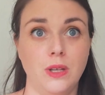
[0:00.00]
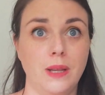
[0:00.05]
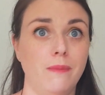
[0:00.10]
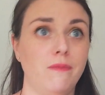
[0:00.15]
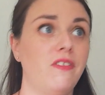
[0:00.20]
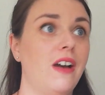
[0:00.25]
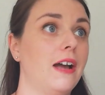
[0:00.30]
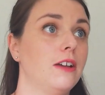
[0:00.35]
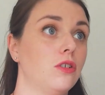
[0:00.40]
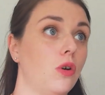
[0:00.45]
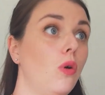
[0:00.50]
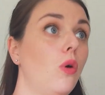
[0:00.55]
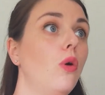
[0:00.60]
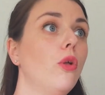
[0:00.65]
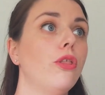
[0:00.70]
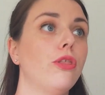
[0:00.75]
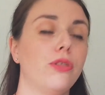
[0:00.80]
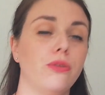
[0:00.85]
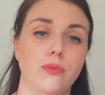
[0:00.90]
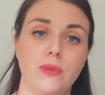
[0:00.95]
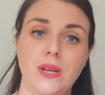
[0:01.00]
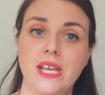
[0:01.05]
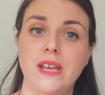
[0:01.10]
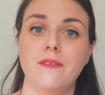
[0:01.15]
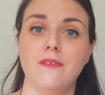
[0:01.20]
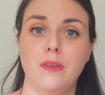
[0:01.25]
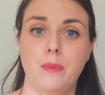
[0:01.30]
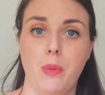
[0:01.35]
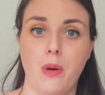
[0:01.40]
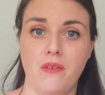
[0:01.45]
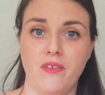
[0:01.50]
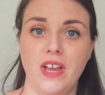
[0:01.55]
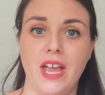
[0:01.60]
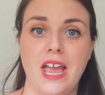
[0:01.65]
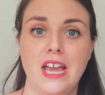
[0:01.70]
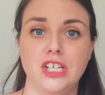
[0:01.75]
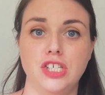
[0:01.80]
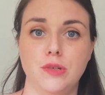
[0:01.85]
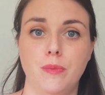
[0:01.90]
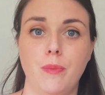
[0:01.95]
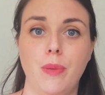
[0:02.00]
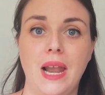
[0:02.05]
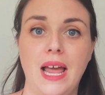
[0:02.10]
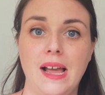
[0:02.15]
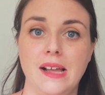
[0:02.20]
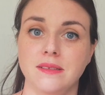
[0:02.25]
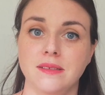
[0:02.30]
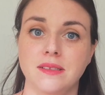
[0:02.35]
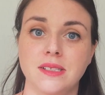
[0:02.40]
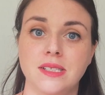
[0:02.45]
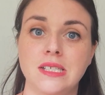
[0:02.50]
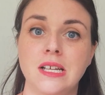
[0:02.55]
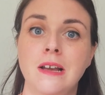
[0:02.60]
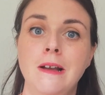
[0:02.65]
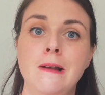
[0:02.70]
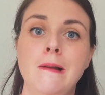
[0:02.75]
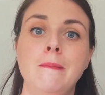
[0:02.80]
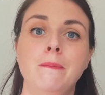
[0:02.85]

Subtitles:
In fact, all 3 of the provocation plans